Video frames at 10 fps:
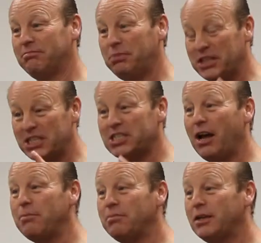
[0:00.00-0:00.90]
But this
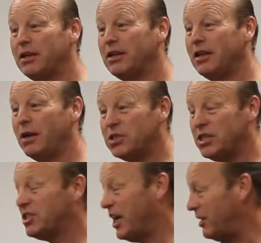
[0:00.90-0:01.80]
time, it was
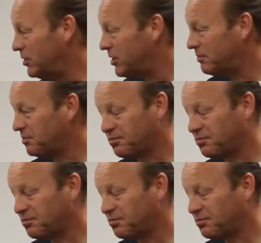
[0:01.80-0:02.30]
in sales.